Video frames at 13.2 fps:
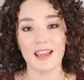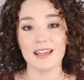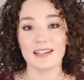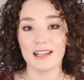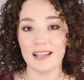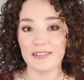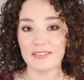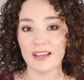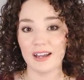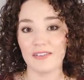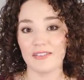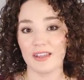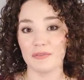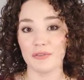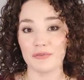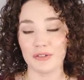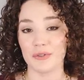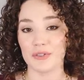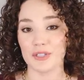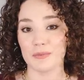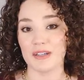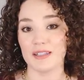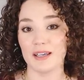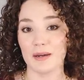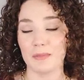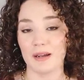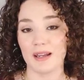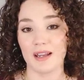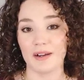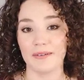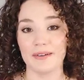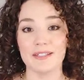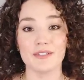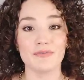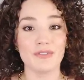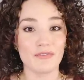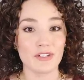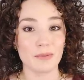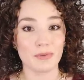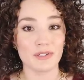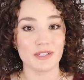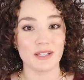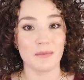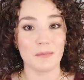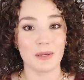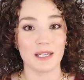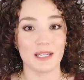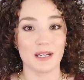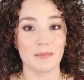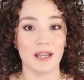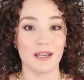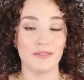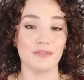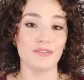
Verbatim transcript: And in that, they revealed to me that my hair is 50% medium and